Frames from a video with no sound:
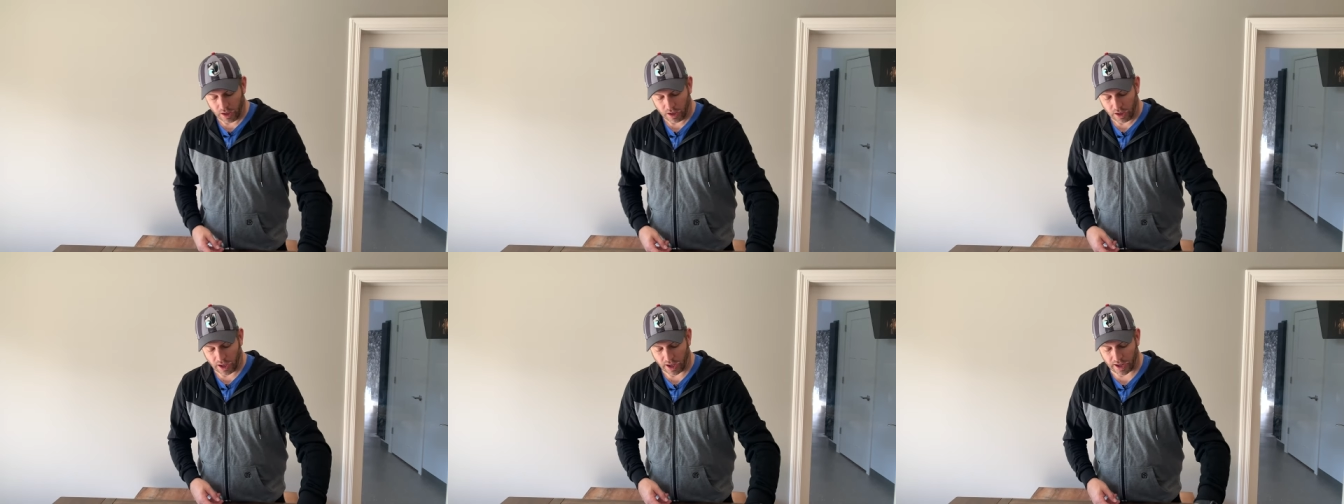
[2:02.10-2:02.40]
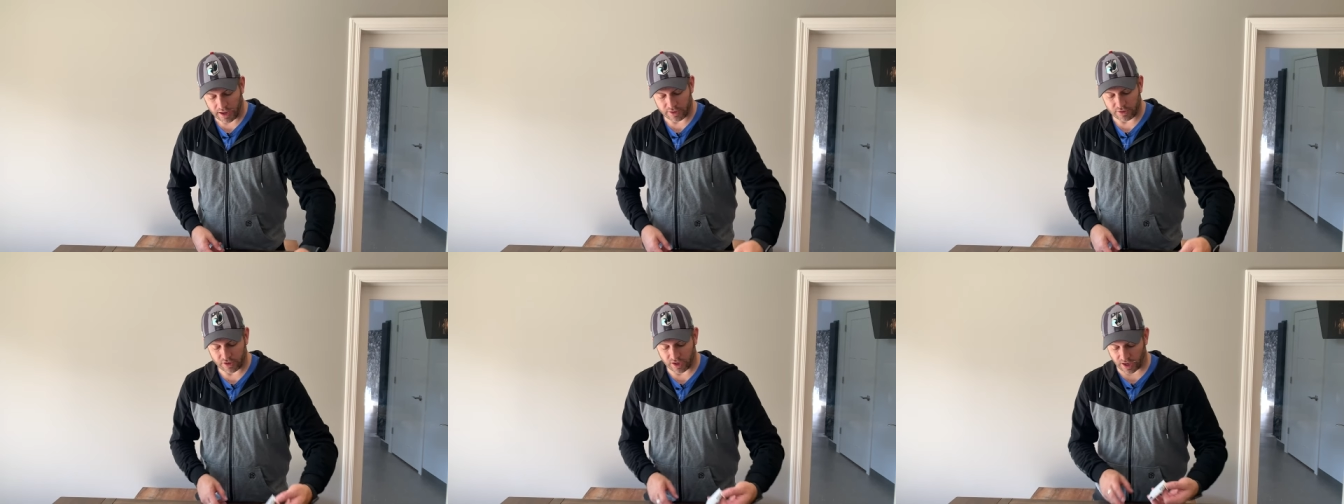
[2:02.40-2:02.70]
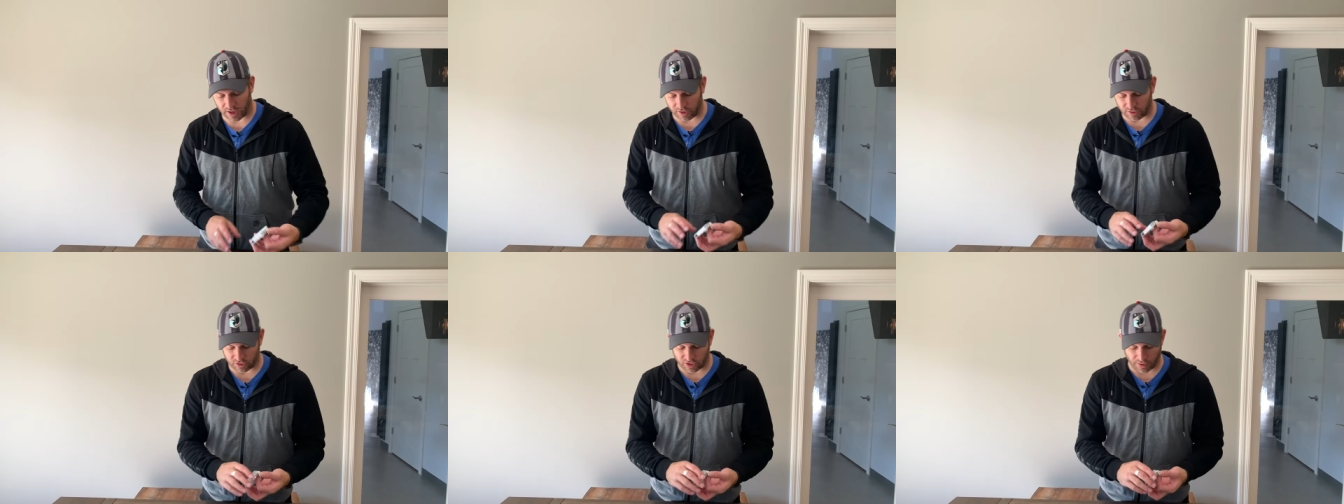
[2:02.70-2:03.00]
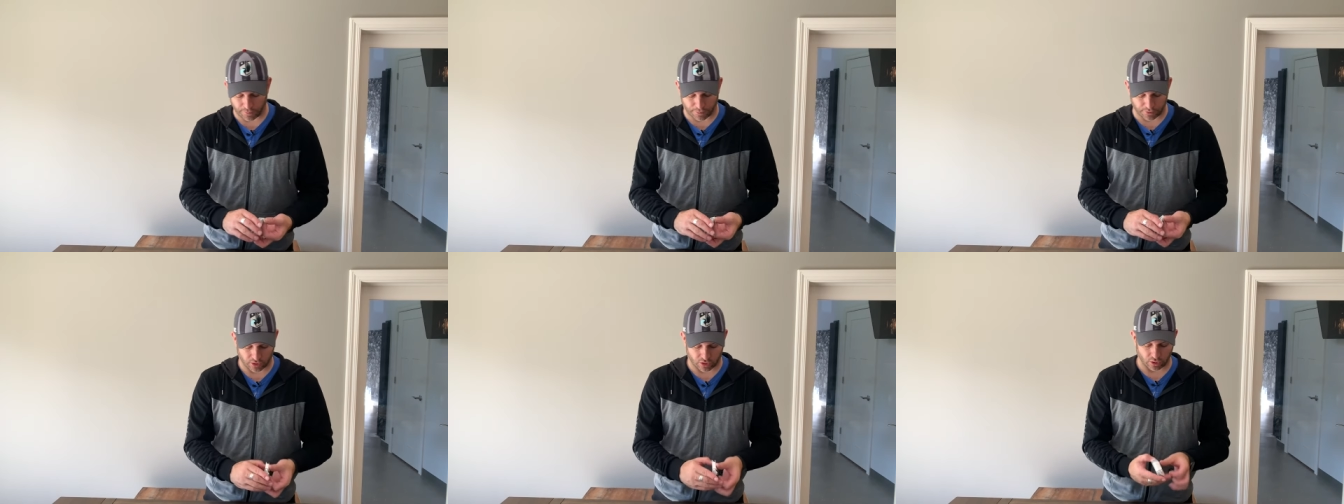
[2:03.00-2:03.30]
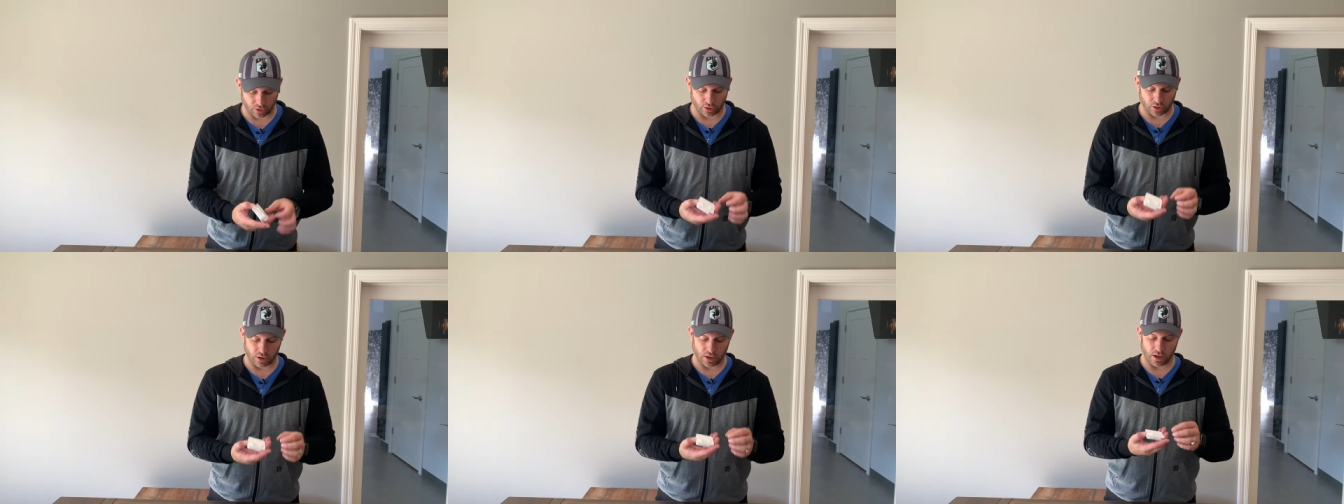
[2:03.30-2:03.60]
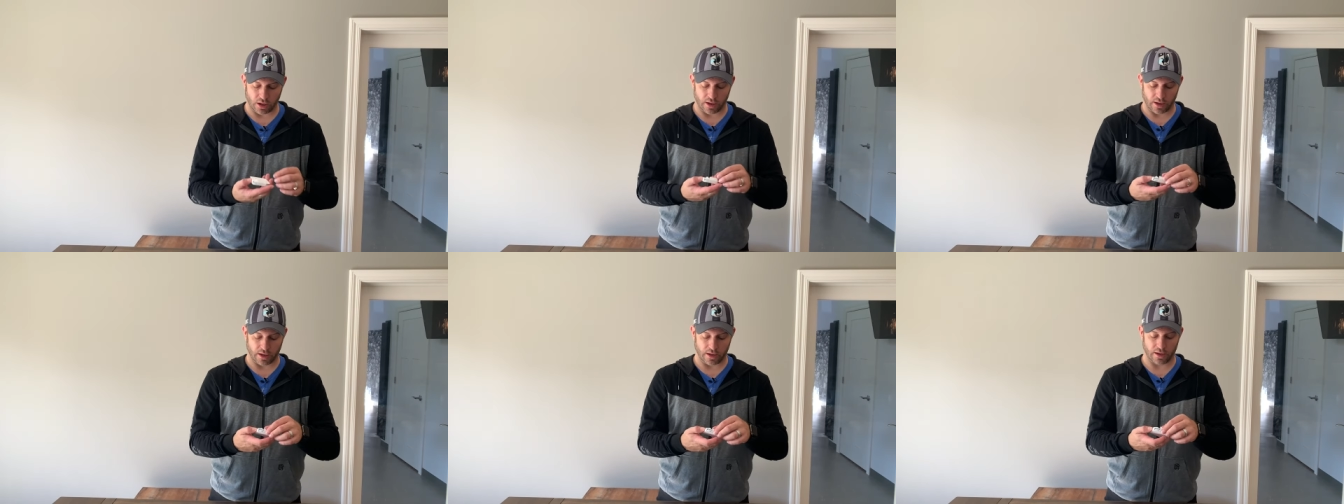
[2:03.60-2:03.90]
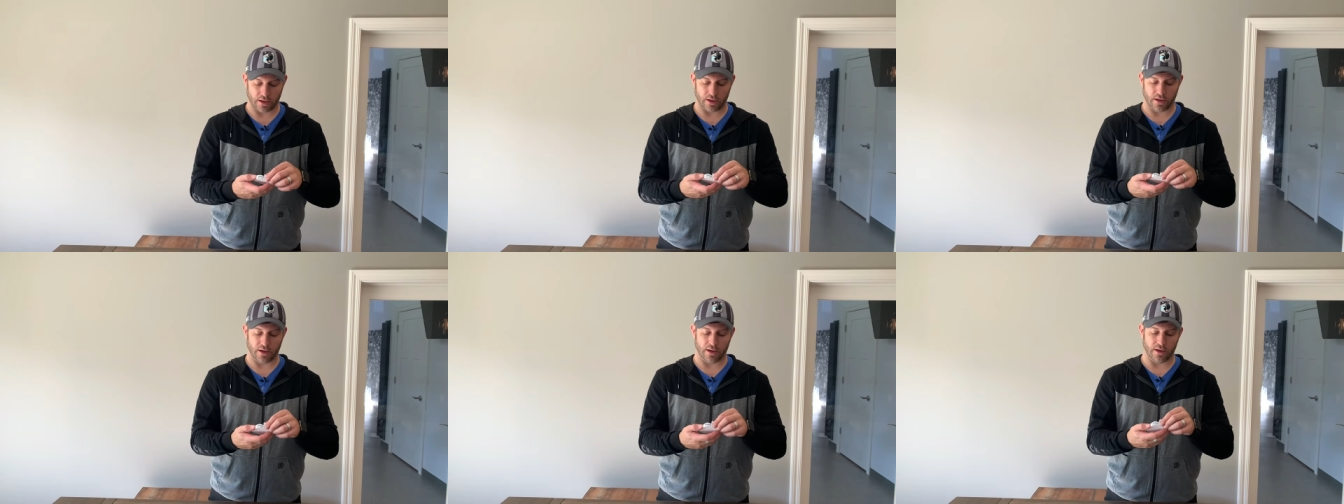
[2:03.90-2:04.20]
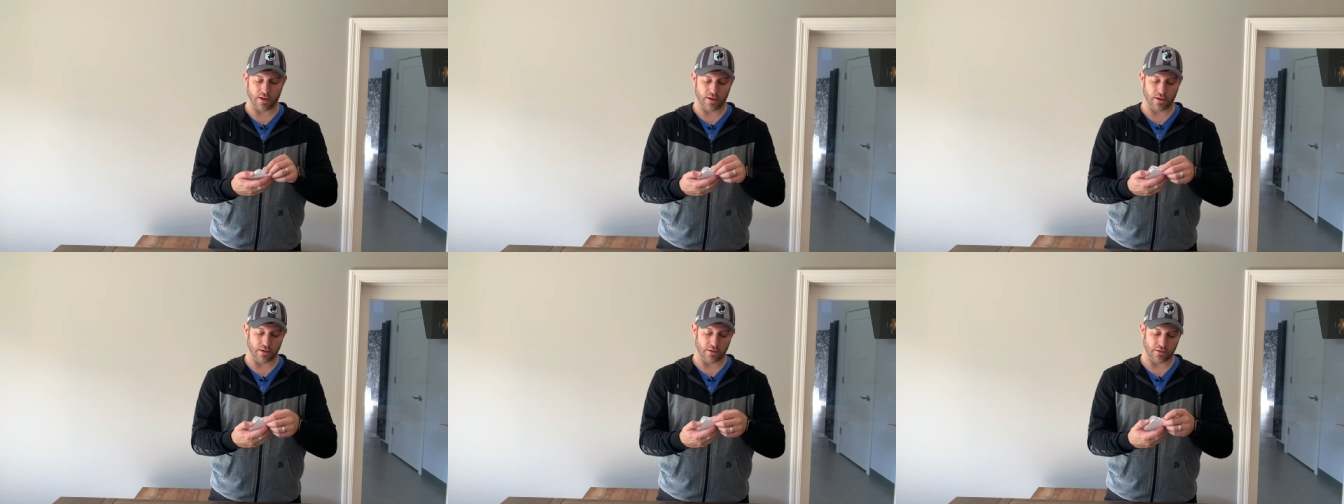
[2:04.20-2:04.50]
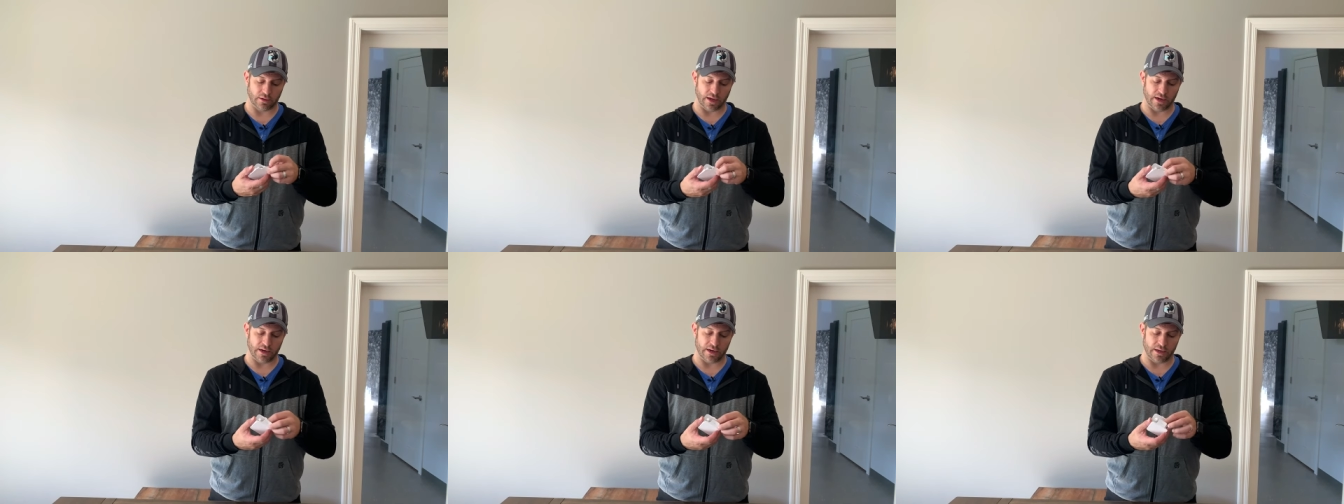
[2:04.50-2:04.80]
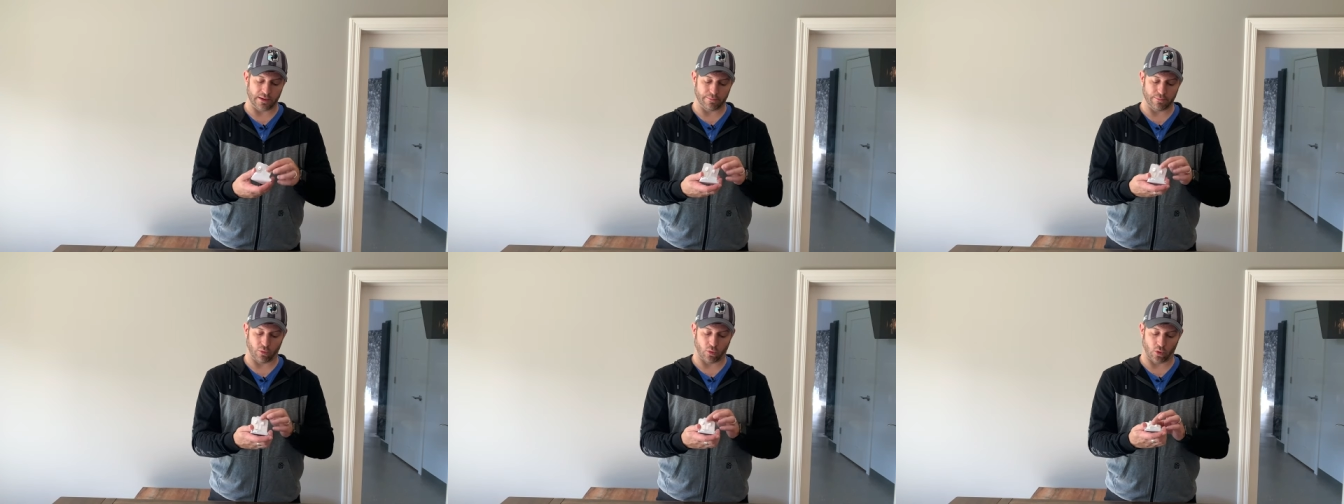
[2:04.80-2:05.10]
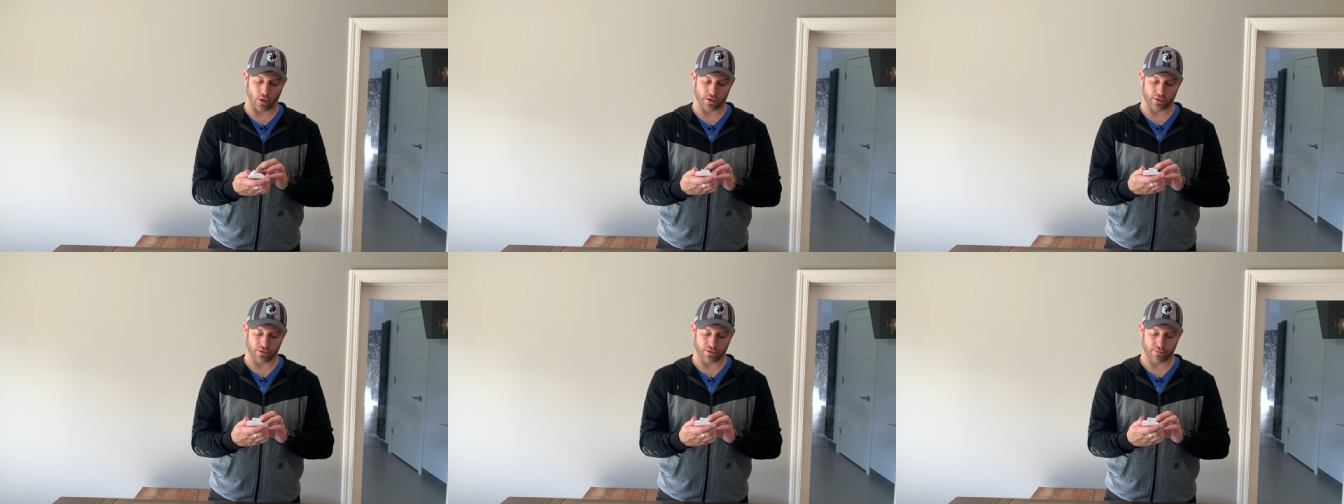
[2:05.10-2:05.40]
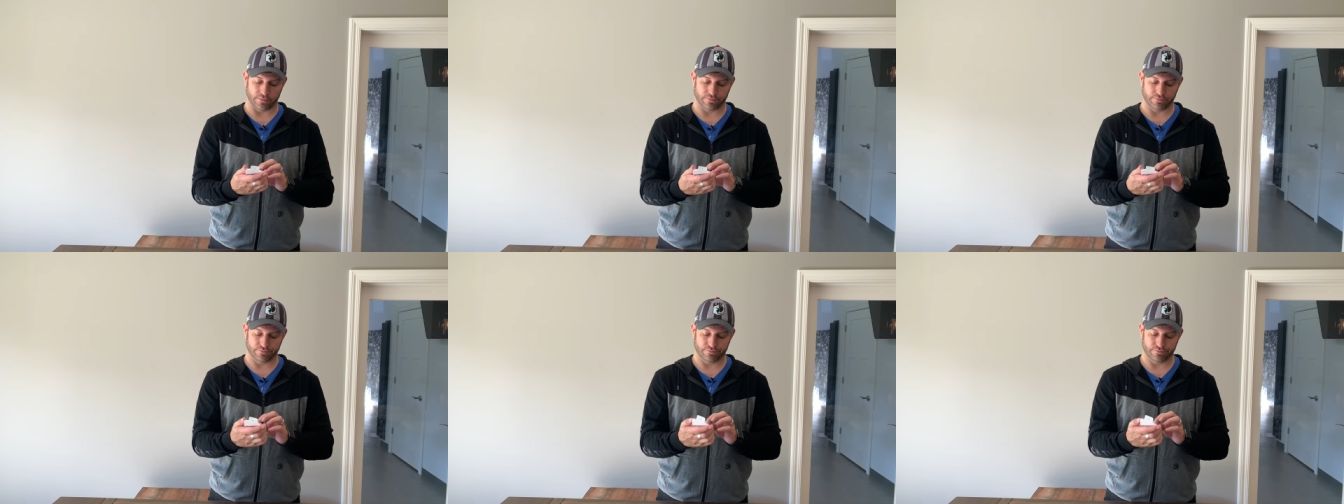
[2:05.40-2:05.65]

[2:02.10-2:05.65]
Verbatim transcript: And you get your typical uh, lightning port